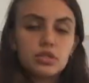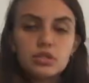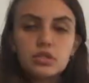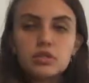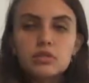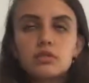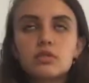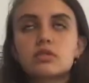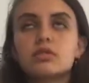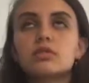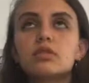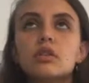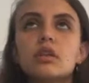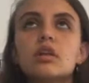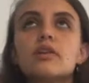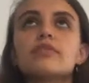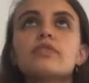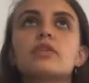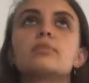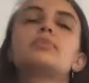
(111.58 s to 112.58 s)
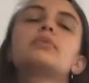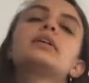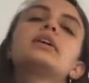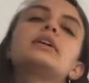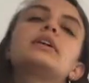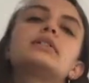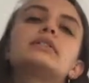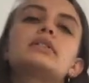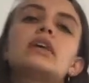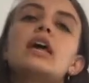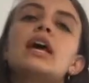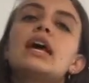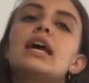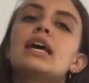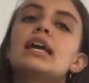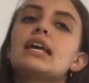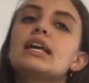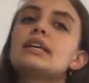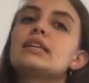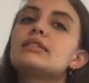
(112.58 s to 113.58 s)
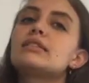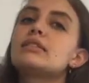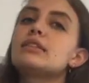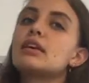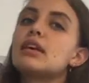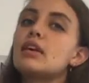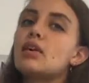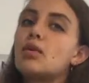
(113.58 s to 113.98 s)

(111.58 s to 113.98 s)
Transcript: is used all over the place, is